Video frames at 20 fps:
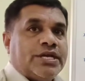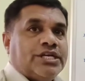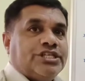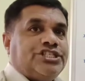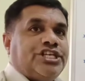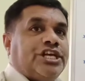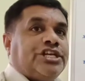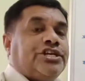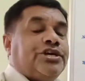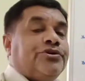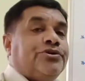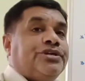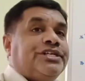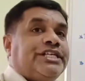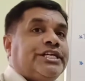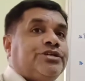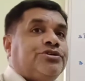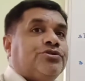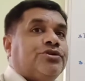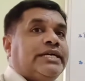
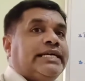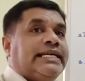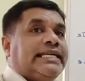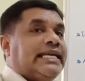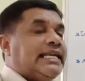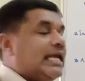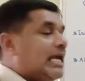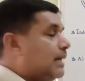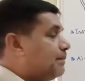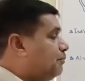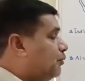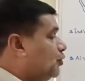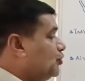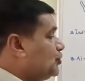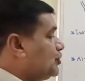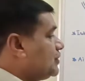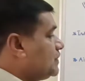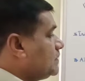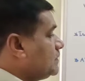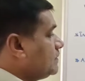Security to Indian
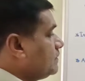airports.